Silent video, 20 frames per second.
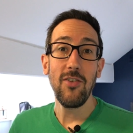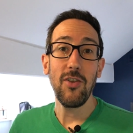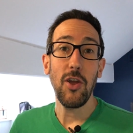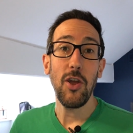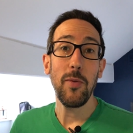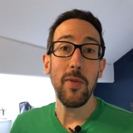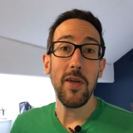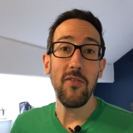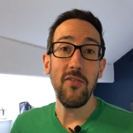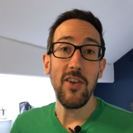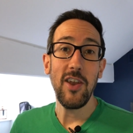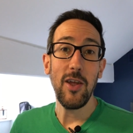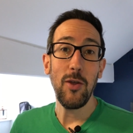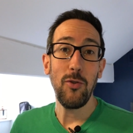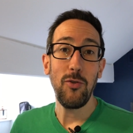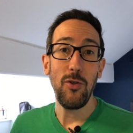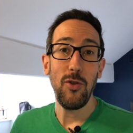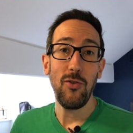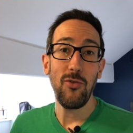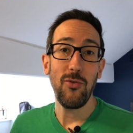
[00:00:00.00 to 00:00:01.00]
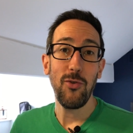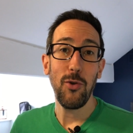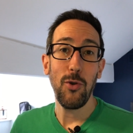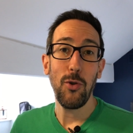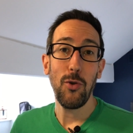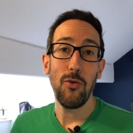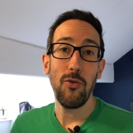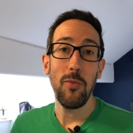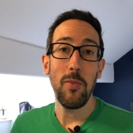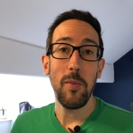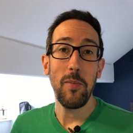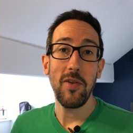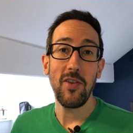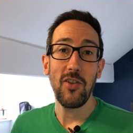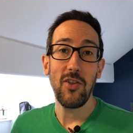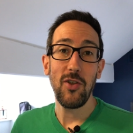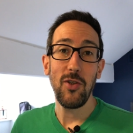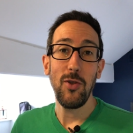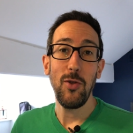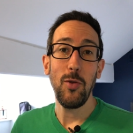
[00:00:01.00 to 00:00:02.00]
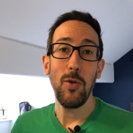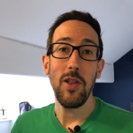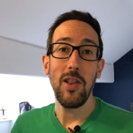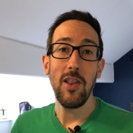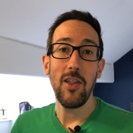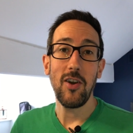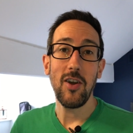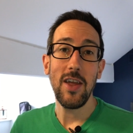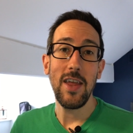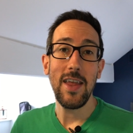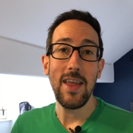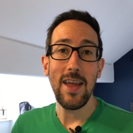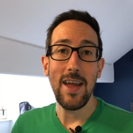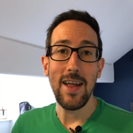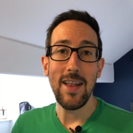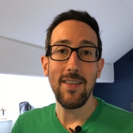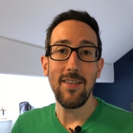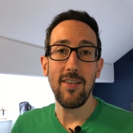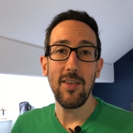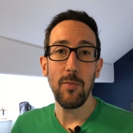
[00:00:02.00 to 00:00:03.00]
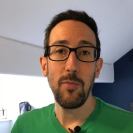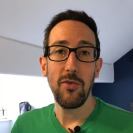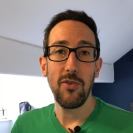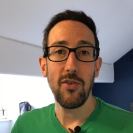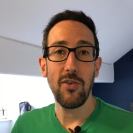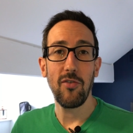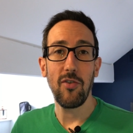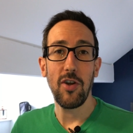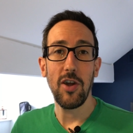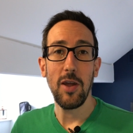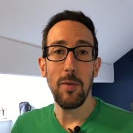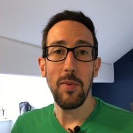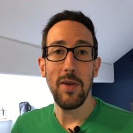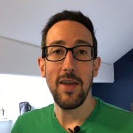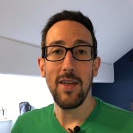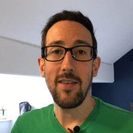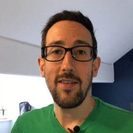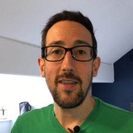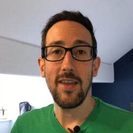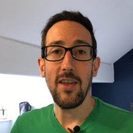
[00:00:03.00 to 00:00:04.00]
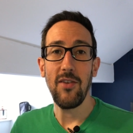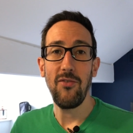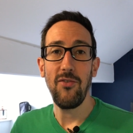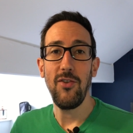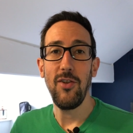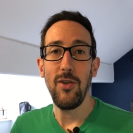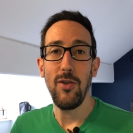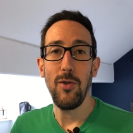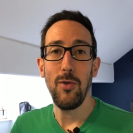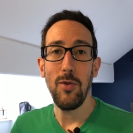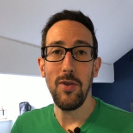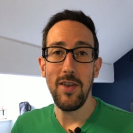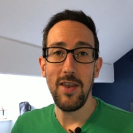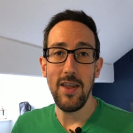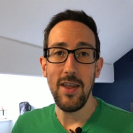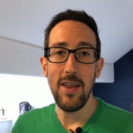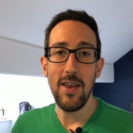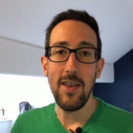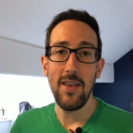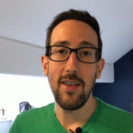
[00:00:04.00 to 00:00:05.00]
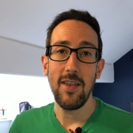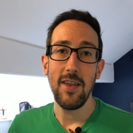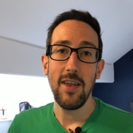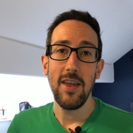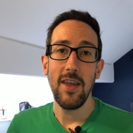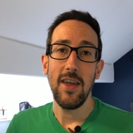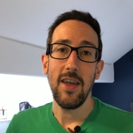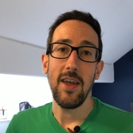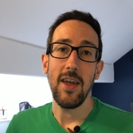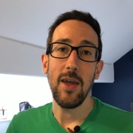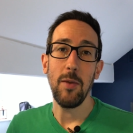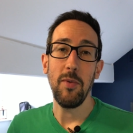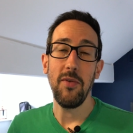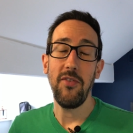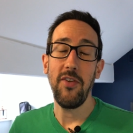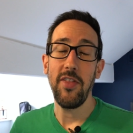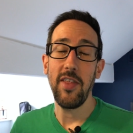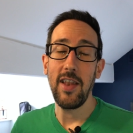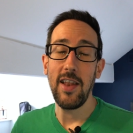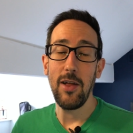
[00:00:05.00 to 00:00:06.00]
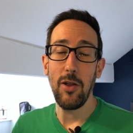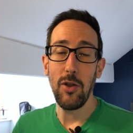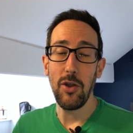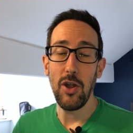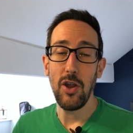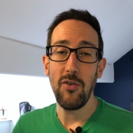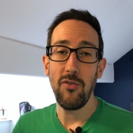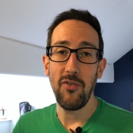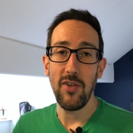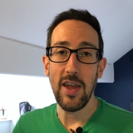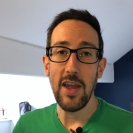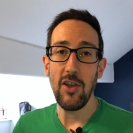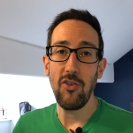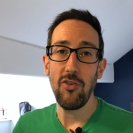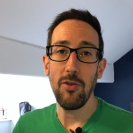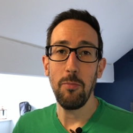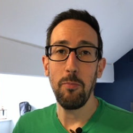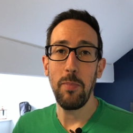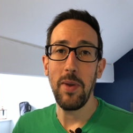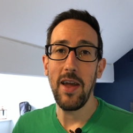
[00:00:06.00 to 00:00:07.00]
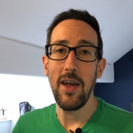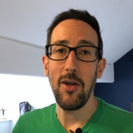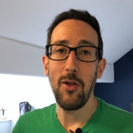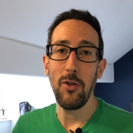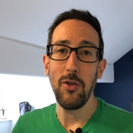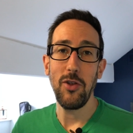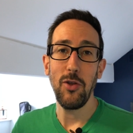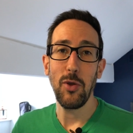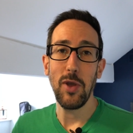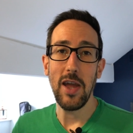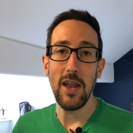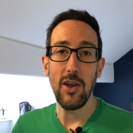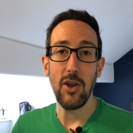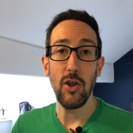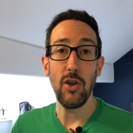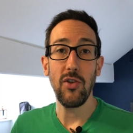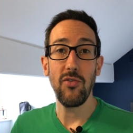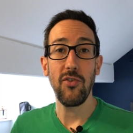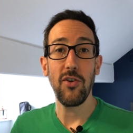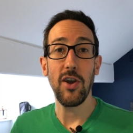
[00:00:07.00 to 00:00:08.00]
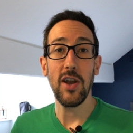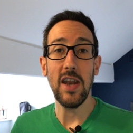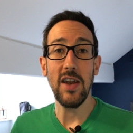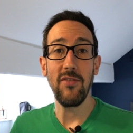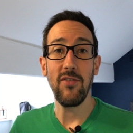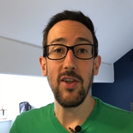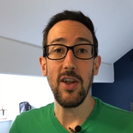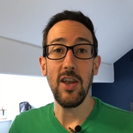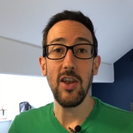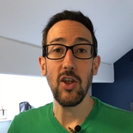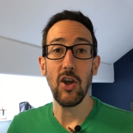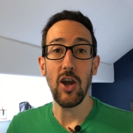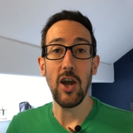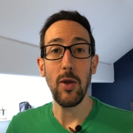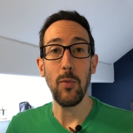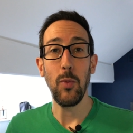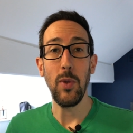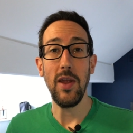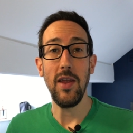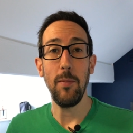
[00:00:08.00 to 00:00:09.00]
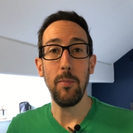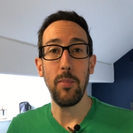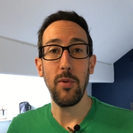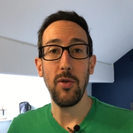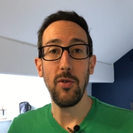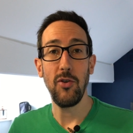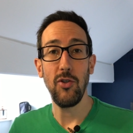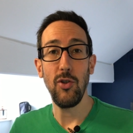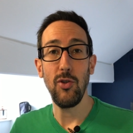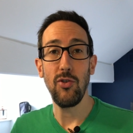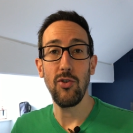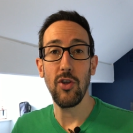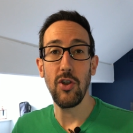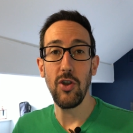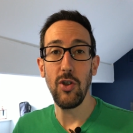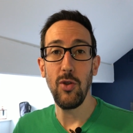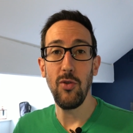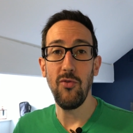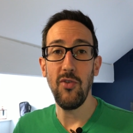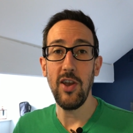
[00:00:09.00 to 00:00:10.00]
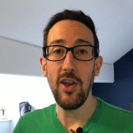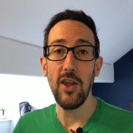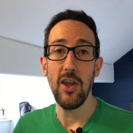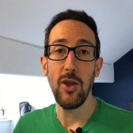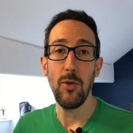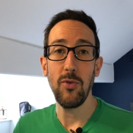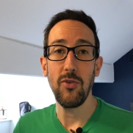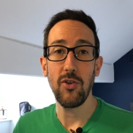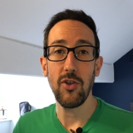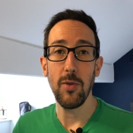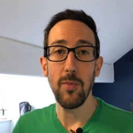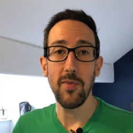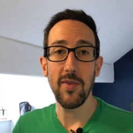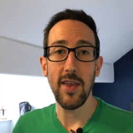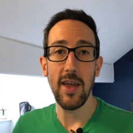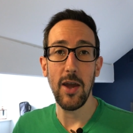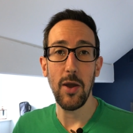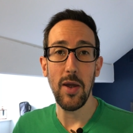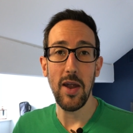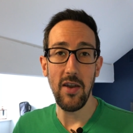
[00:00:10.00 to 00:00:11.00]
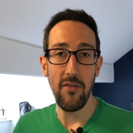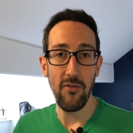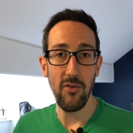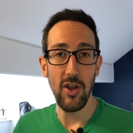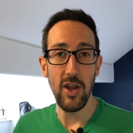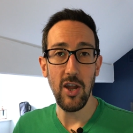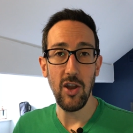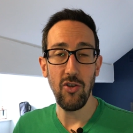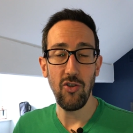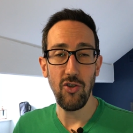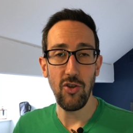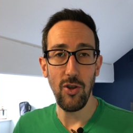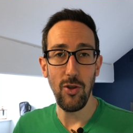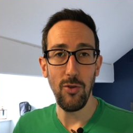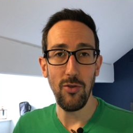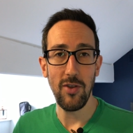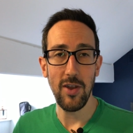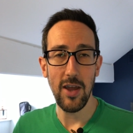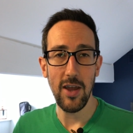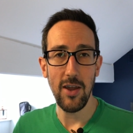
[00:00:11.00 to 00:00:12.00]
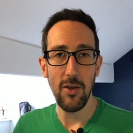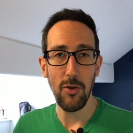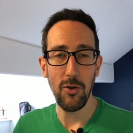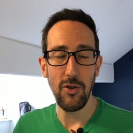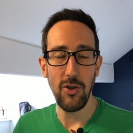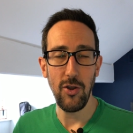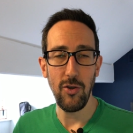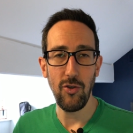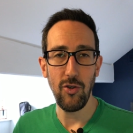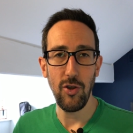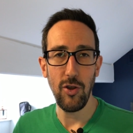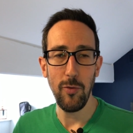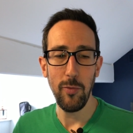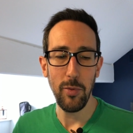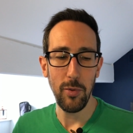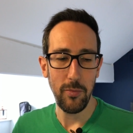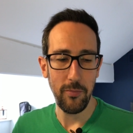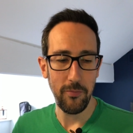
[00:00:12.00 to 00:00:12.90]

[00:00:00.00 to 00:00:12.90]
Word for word: So I hope that video is useful. Remember to like and subscribe it if you did. Um, if you hit the little notification bell, you'll get notified every time we produce a new video, which comes out every Tuesday on YouTube.